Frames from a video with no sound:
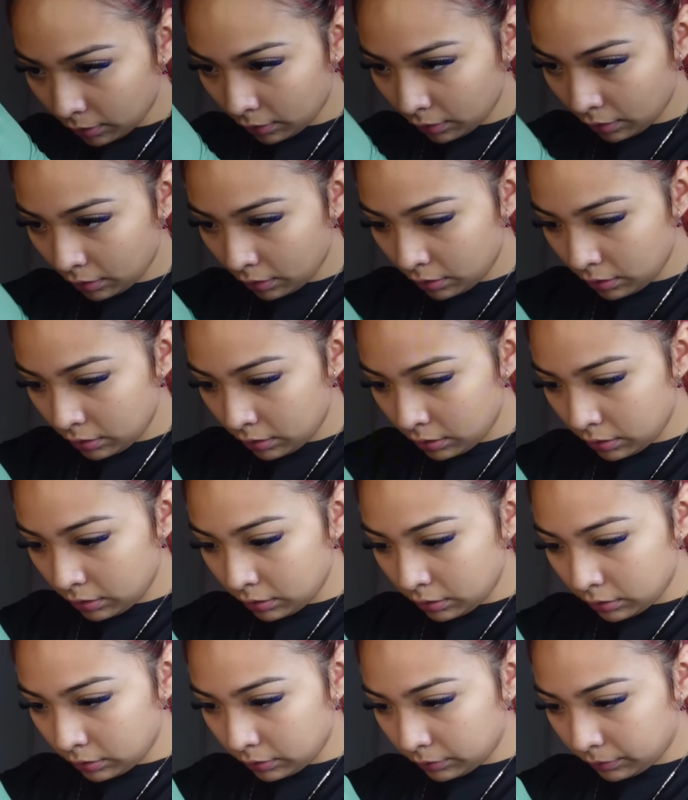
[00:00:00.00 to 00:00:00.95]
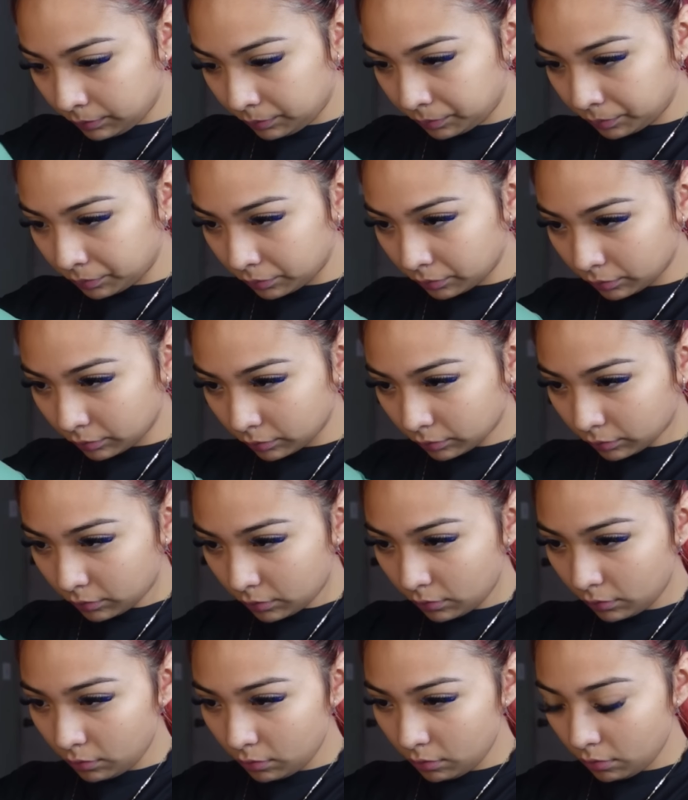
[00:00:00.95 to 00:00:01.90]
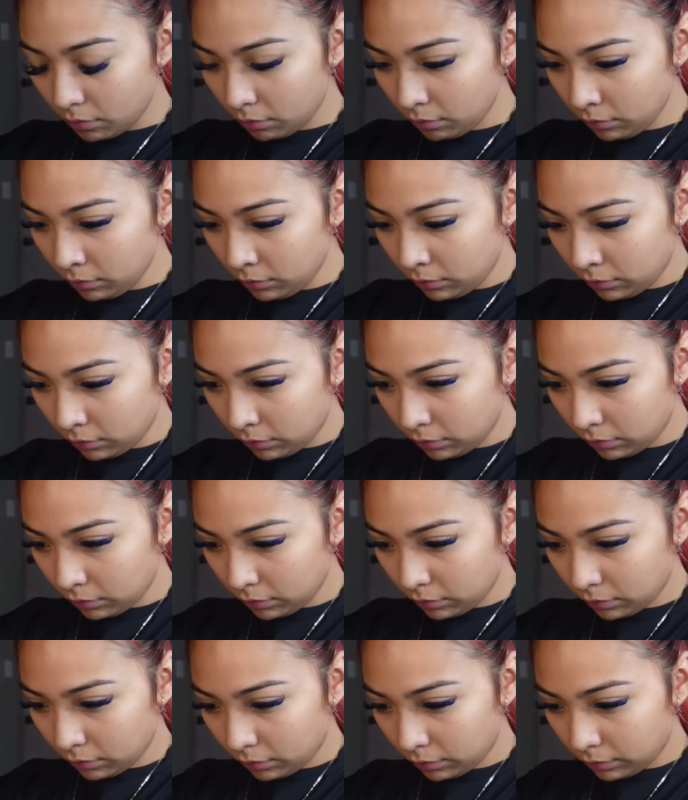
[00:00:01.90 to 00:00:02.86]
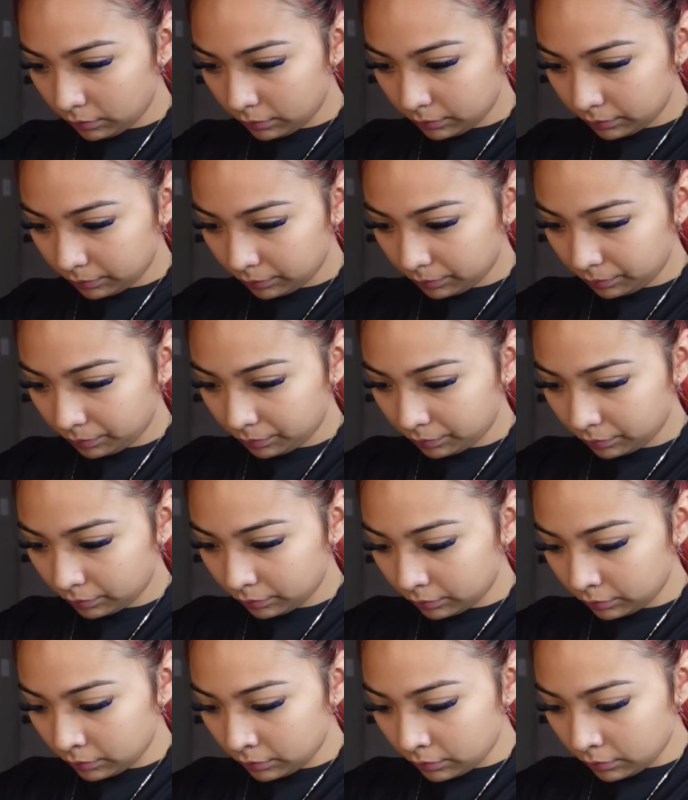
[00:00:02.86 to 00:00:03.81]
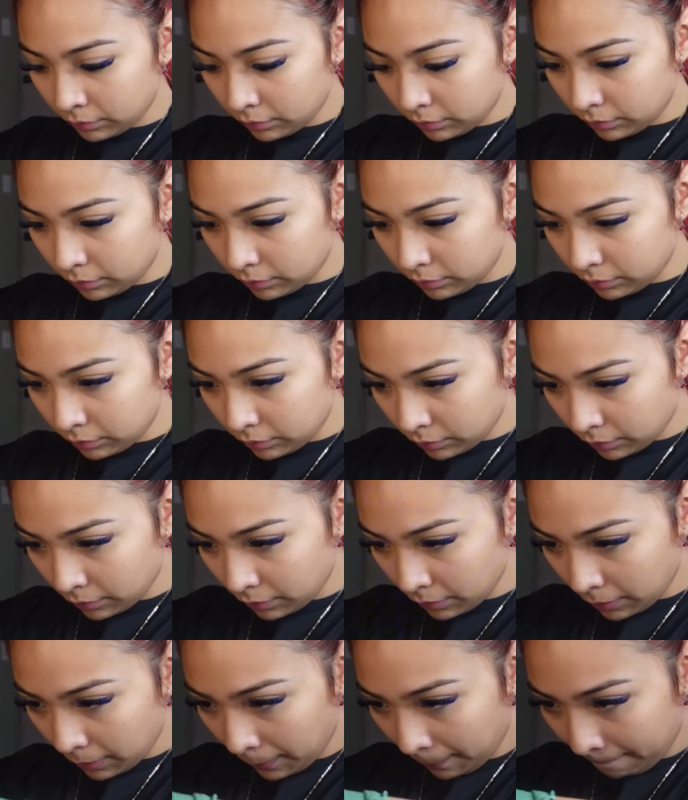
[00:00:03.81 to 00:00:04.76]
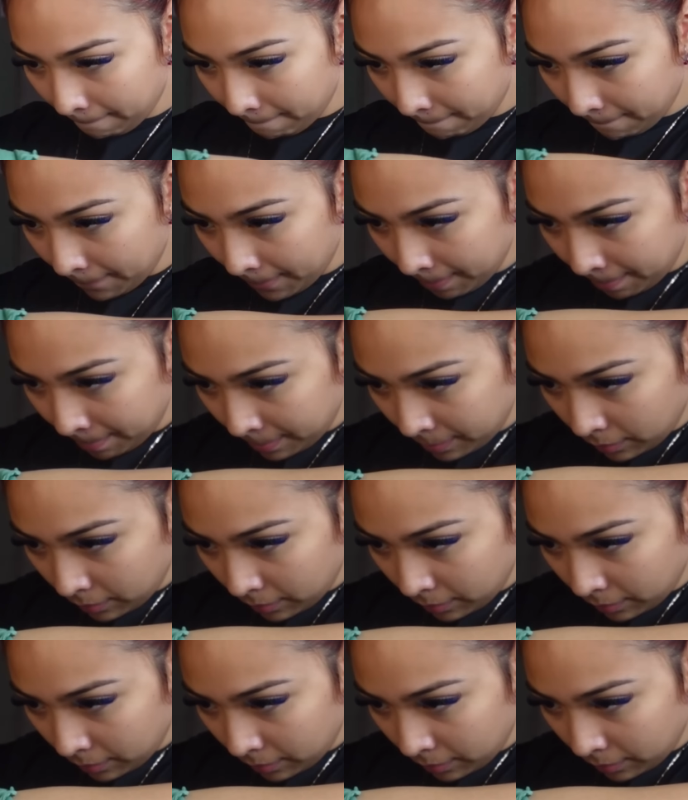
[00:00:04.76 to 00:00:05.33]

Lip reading: (no one is talking)